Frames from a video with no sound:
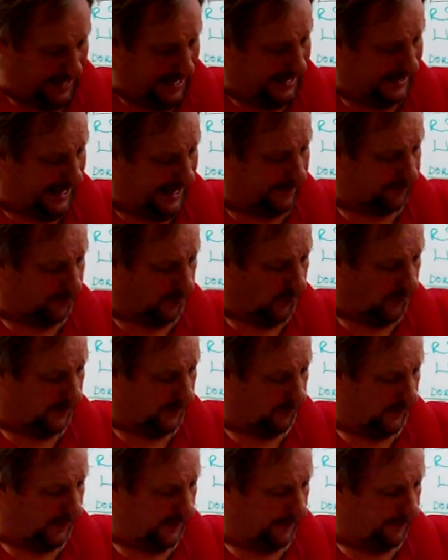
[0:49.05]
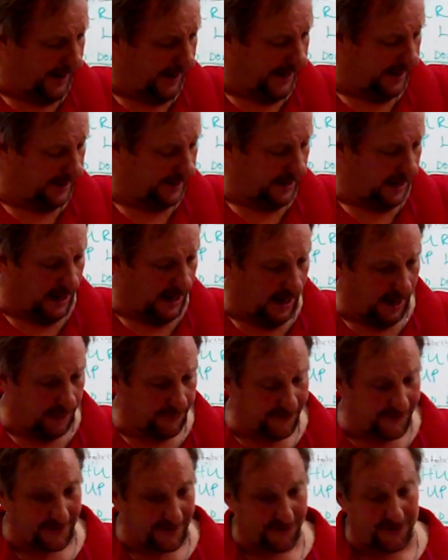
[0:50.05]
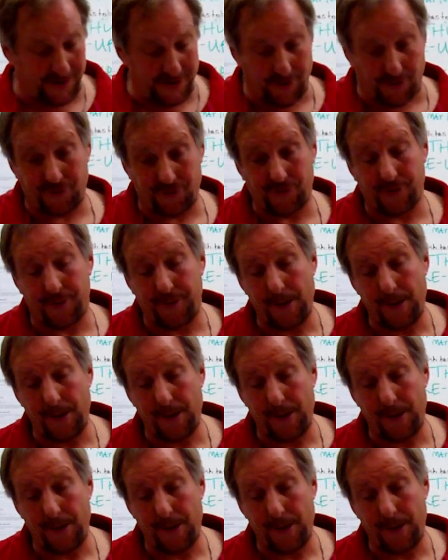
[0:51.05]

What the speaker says: In April, it would have been 6 years.